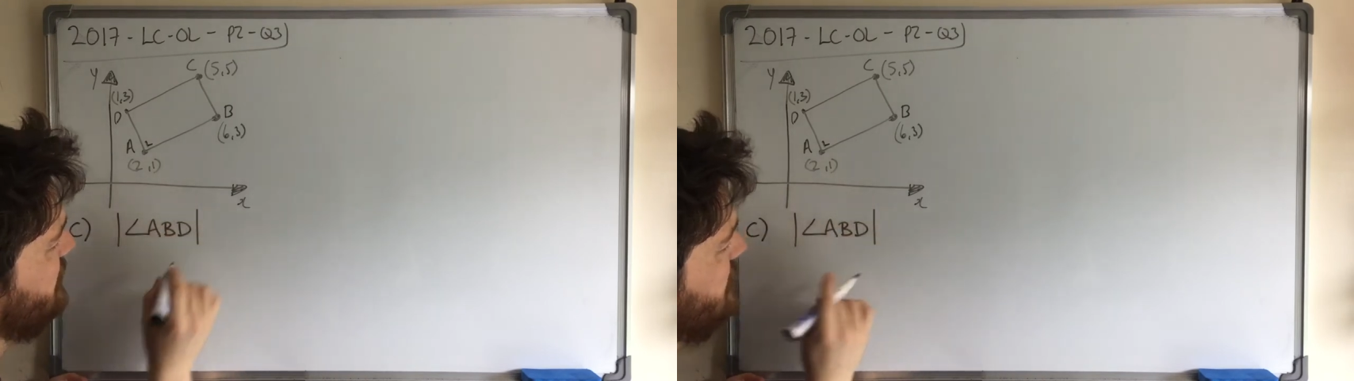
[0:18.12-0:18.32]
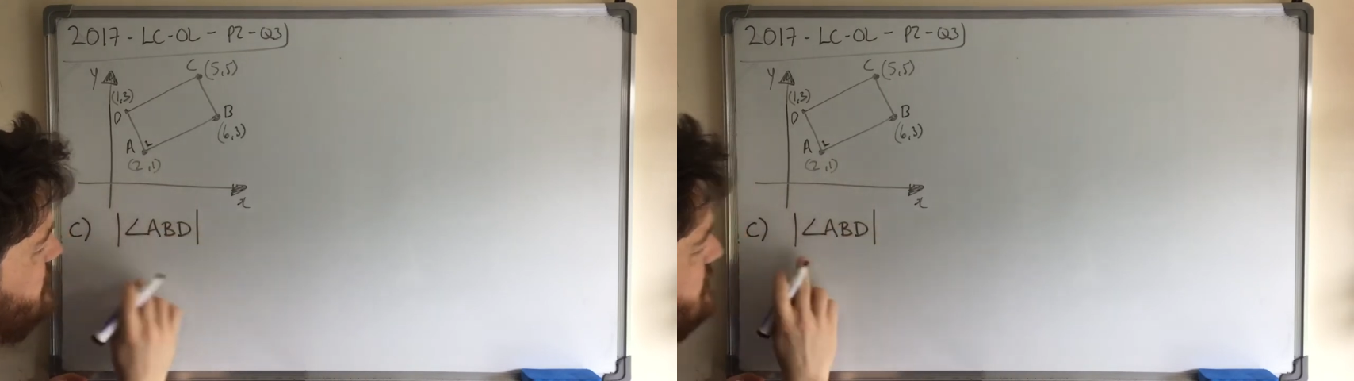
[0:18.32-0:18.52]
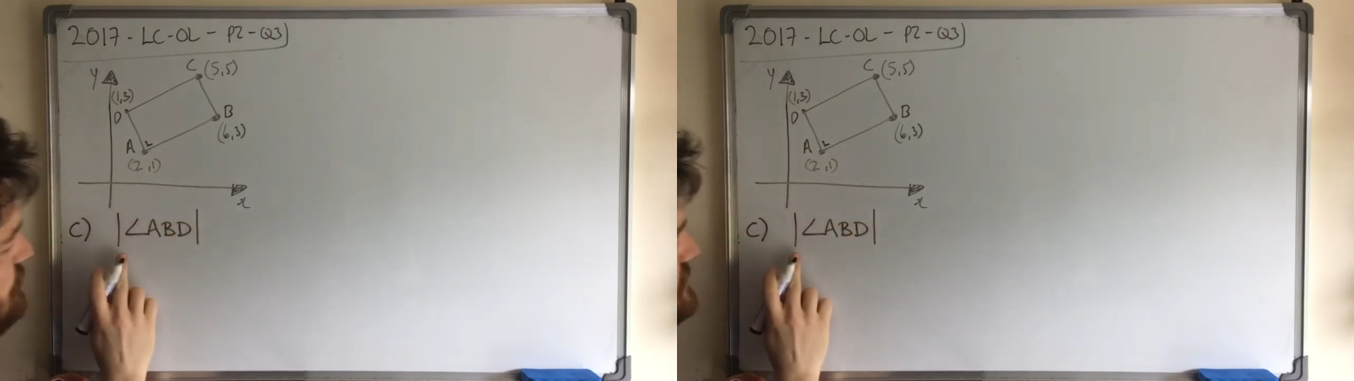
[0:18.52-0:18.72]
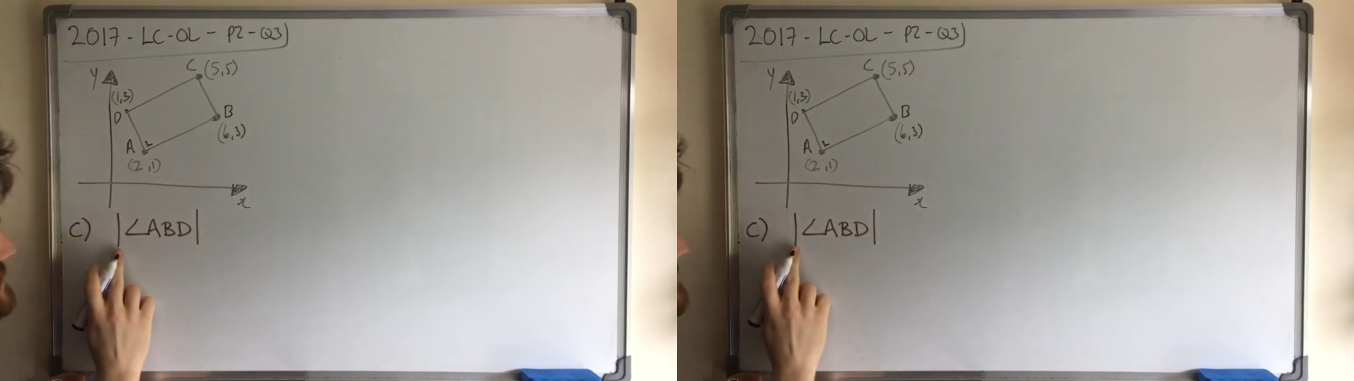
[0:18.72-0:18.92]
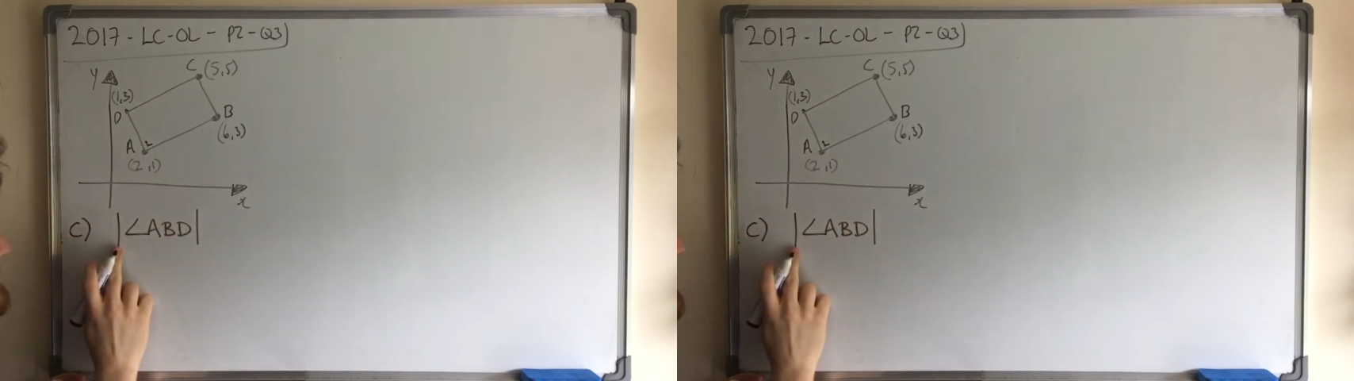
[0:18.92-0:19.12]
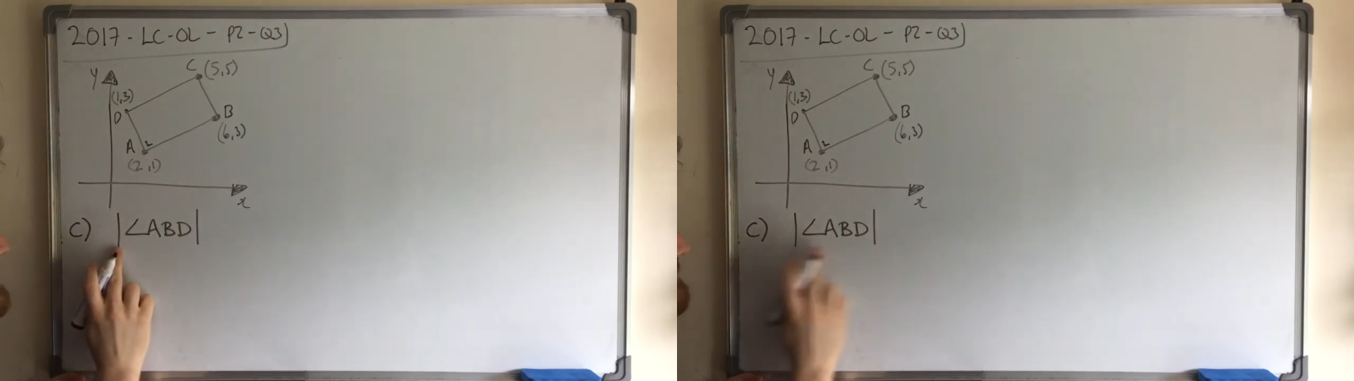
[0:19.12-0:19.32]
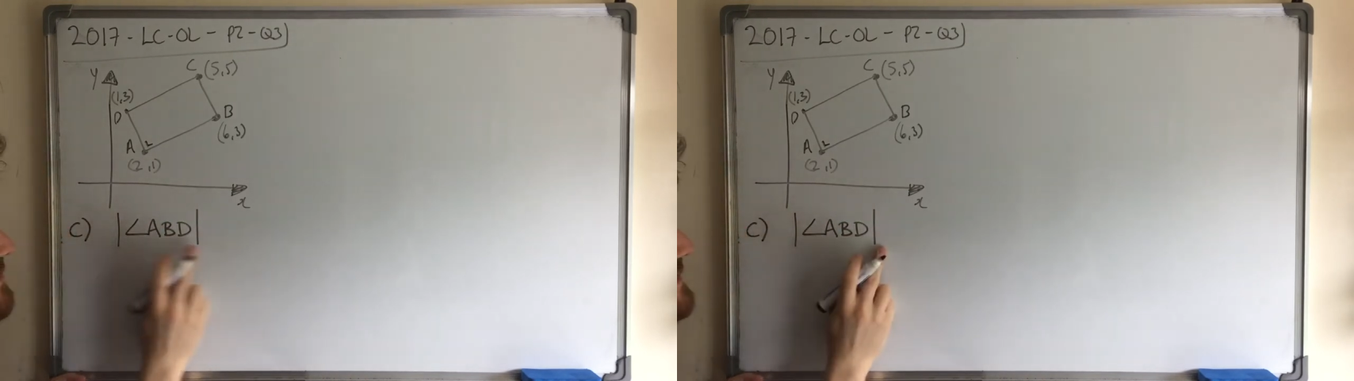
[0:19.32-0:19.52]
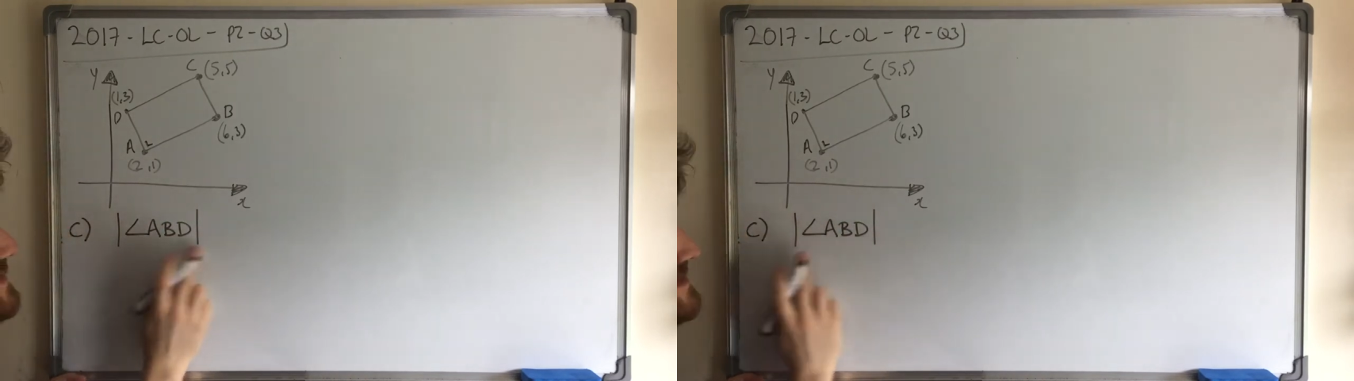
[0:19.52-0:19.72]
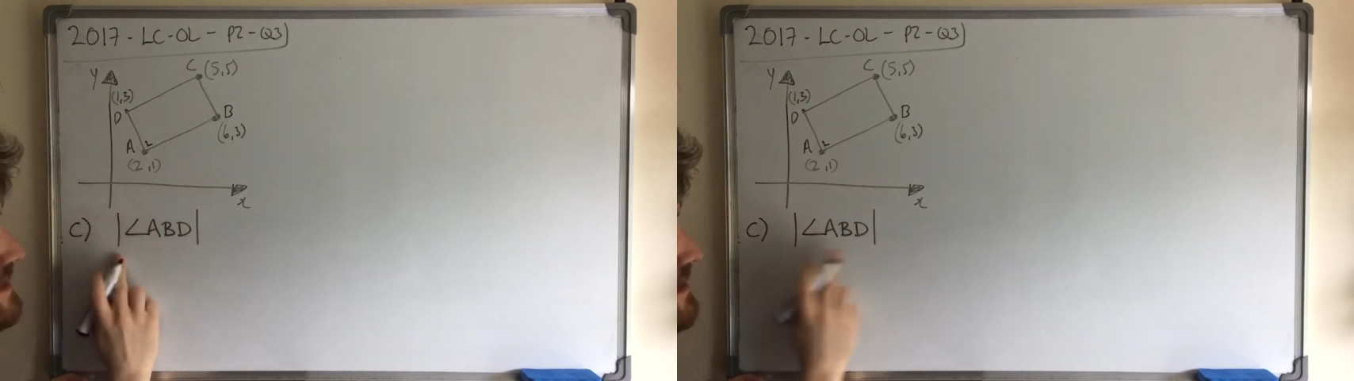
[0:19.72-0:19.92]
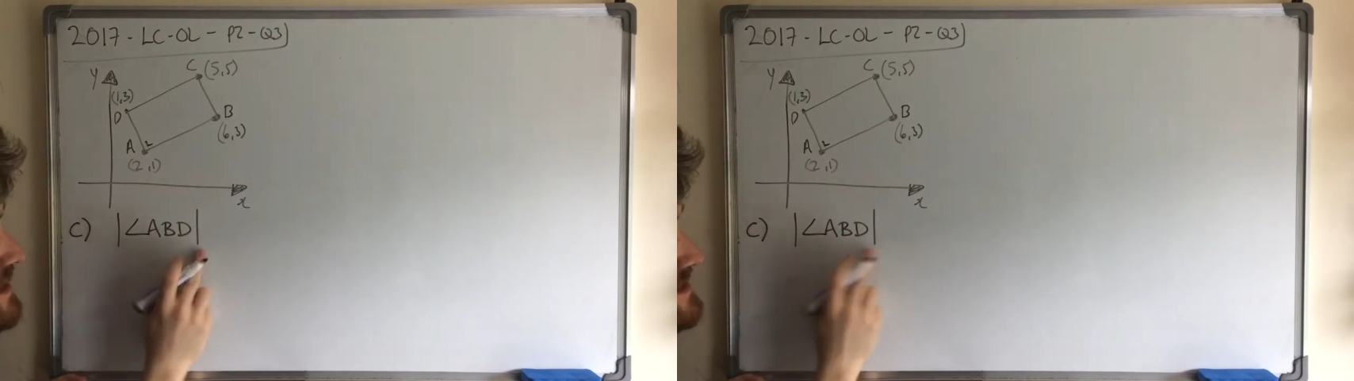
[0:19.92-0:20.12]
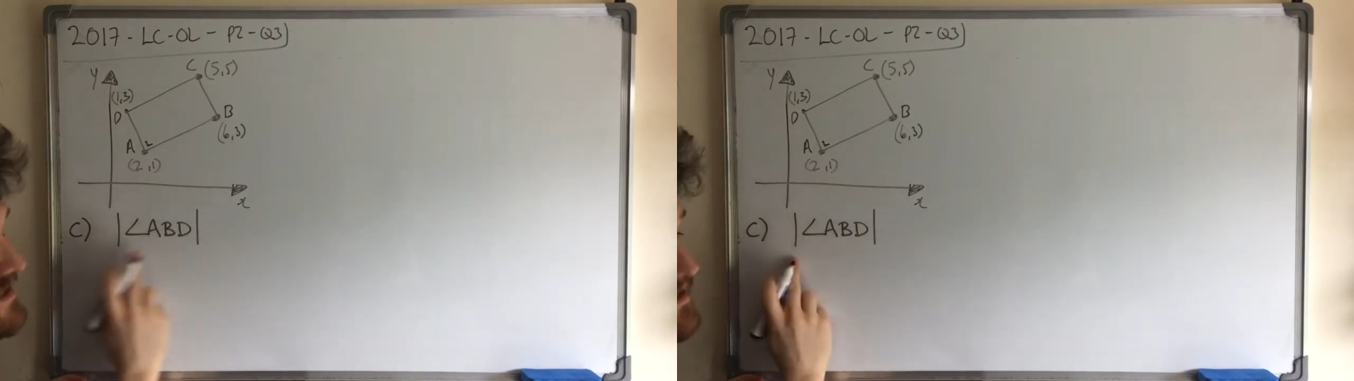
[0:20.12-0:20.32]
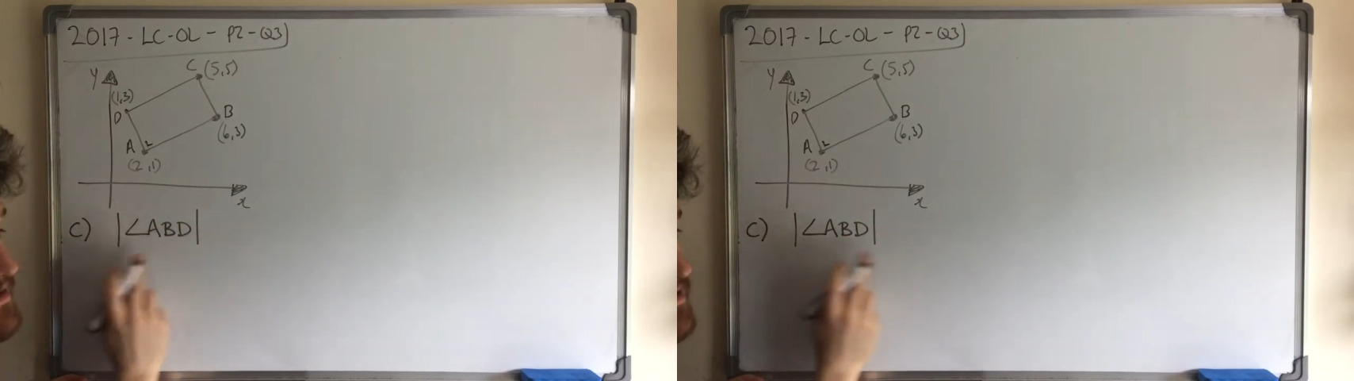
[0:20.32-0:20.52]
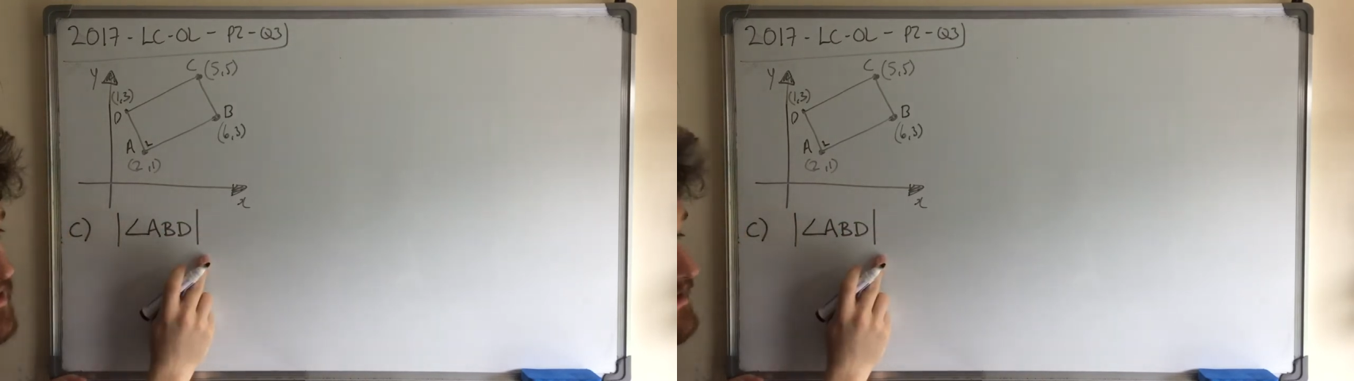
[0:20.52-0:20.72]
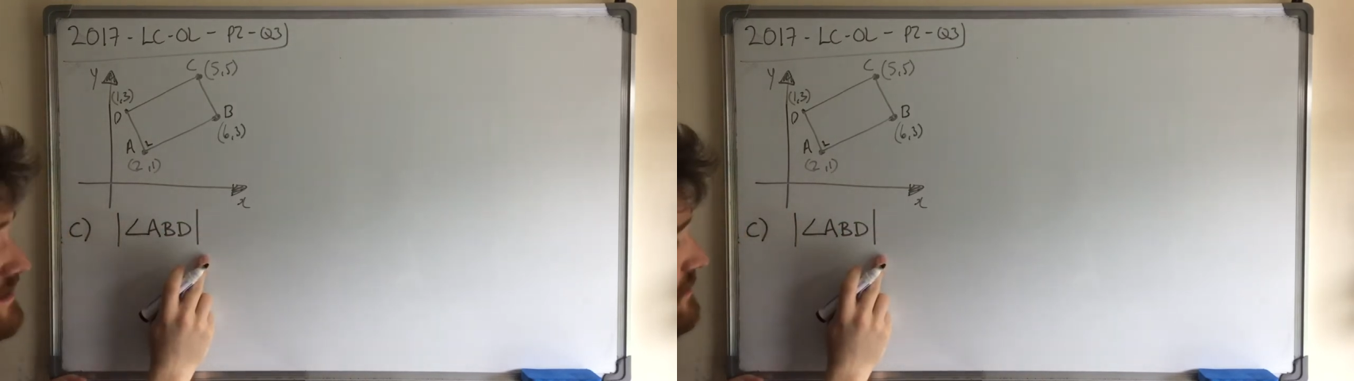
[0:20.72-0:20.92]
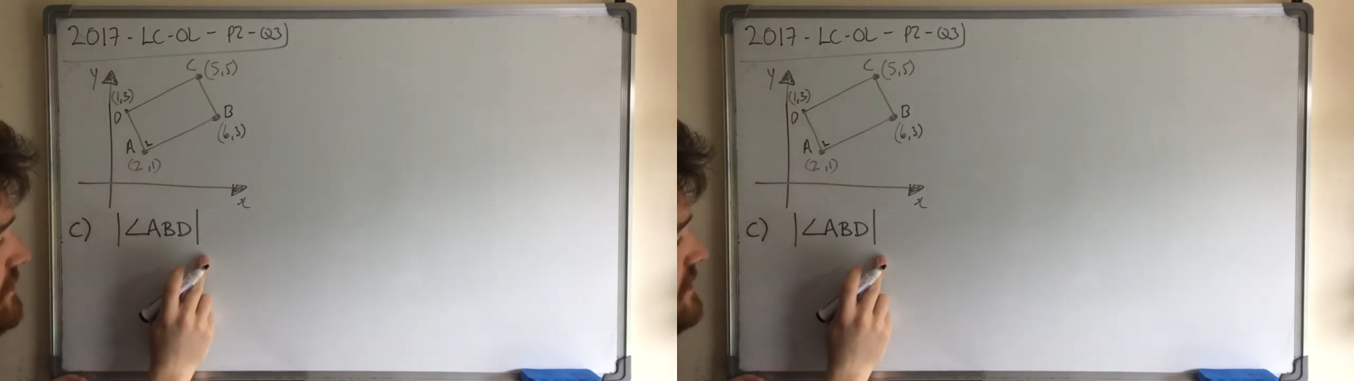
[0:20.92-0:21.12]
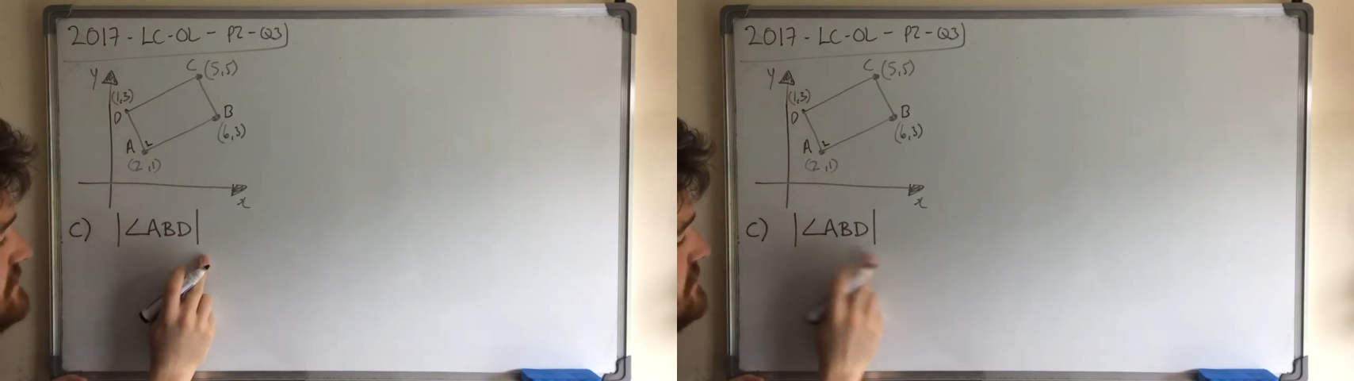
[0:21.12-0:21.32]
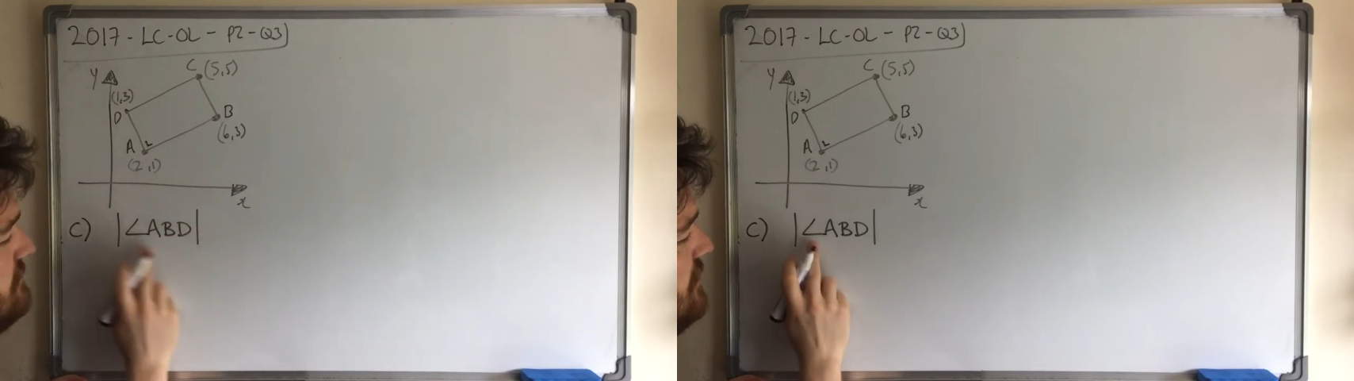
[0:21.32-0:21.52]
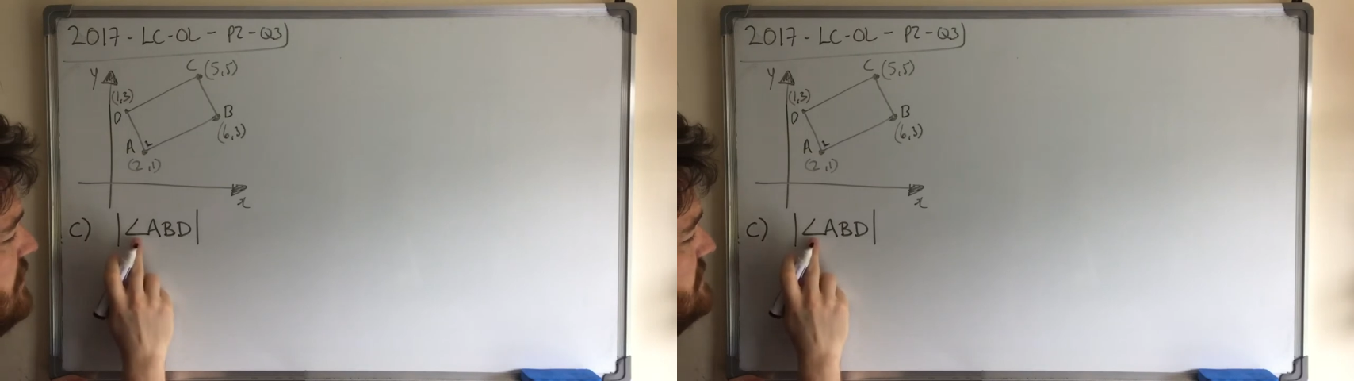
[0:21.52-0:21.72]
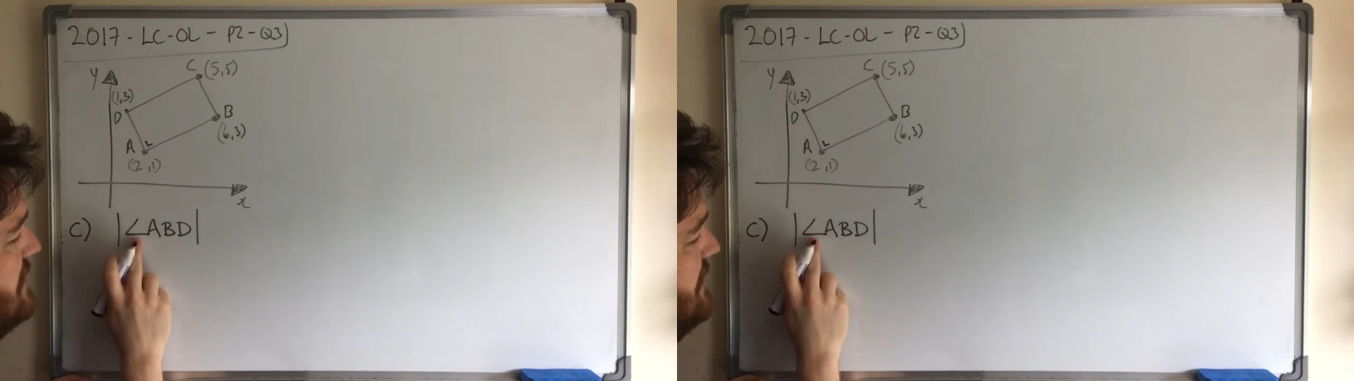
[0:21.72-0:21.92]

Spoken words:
[unreadable: no face in view]